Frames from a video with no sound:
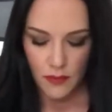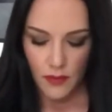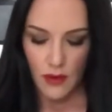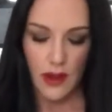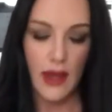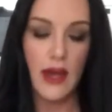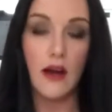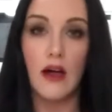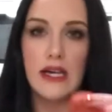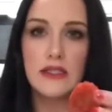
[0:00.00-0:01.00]
And all
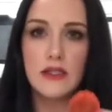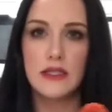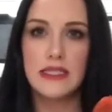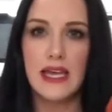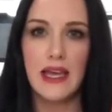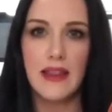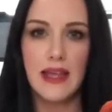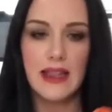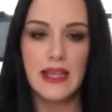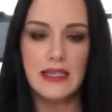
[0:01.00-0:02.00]
I do is take it like
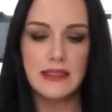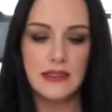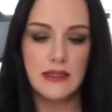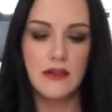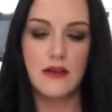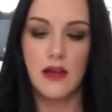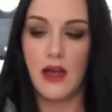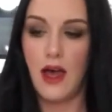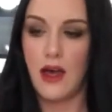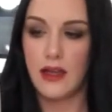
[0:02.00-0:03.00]
this,
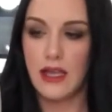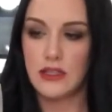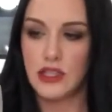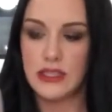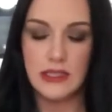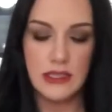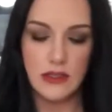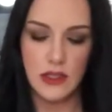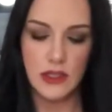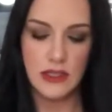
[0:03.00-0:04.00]
kitchen
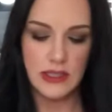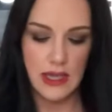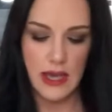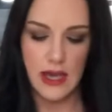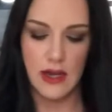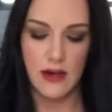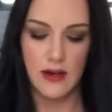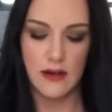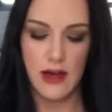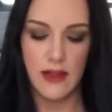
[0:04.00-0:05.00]
scissors, and
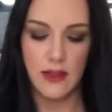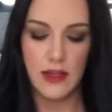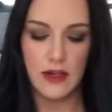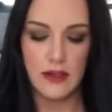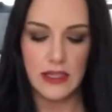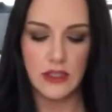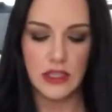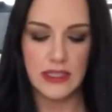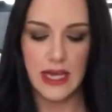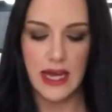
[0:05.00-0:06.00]
I literally just
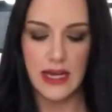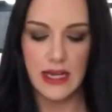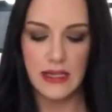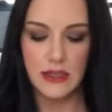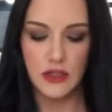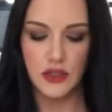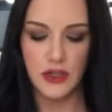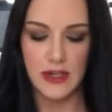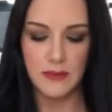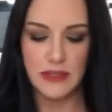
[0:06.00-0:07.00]
cut it into
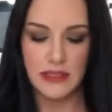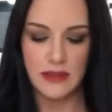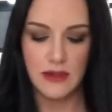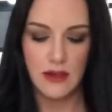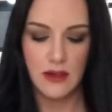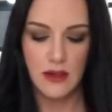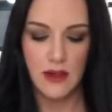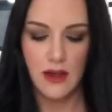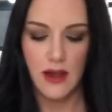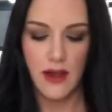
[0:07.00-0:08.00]
strips,
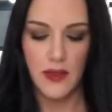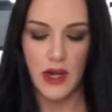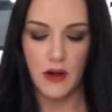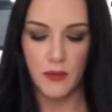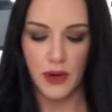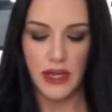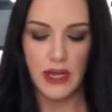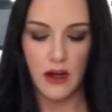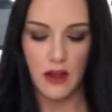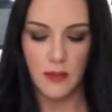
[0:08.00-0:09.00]
and then I'll break it
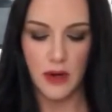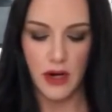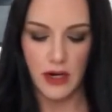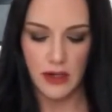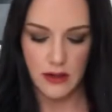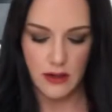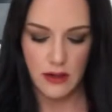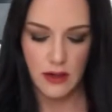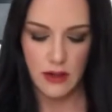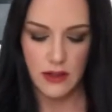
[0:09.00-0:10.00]
all apart
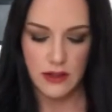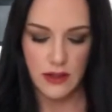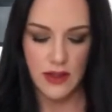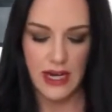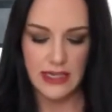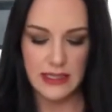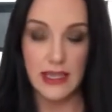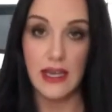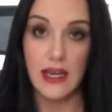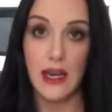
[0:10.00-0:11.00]
so that it's
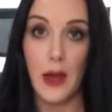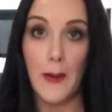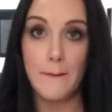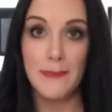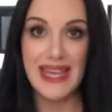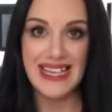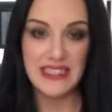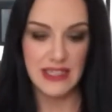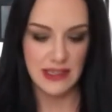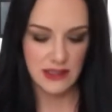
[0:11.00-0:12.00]
in
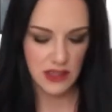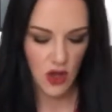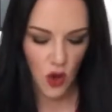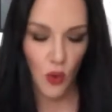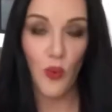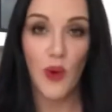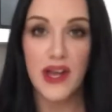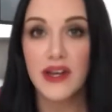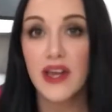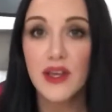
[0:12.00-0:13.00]
pieces. When
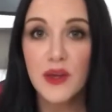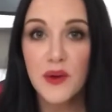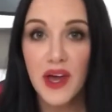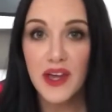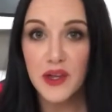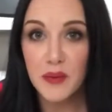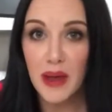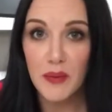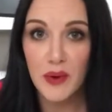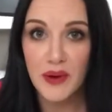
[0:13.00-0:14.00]
you cut your
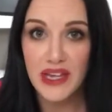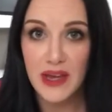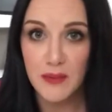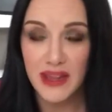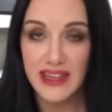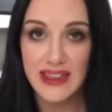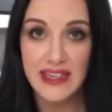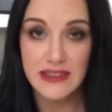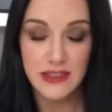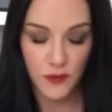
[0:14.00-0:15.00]
pepperoni up like
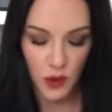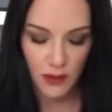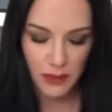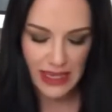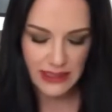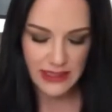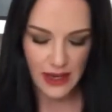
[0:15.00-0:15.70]
this for a pizza,